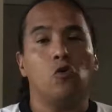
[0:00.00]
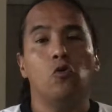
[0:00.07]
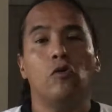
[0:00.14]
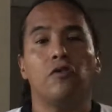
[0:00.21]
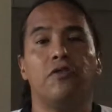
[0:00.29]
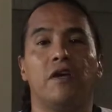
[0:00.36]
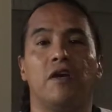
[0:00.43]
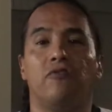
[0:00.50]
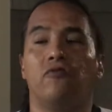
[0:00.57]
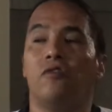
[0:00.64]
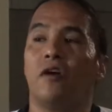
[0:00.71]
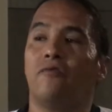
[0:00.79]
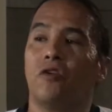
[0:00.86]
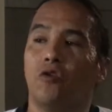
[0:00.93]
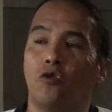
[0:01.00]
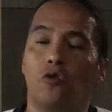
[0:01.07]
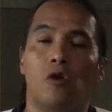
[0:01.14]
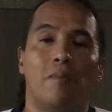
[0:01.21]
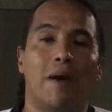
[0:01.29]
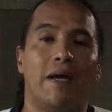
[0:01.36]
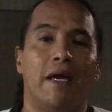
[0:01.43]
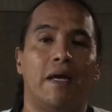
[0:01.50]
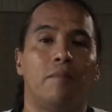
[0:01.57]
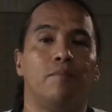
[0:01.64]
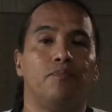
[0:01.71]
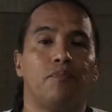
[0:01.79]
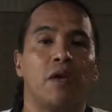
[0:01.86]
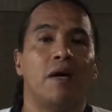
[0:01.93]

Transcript: cool thing, if you ever Google my name,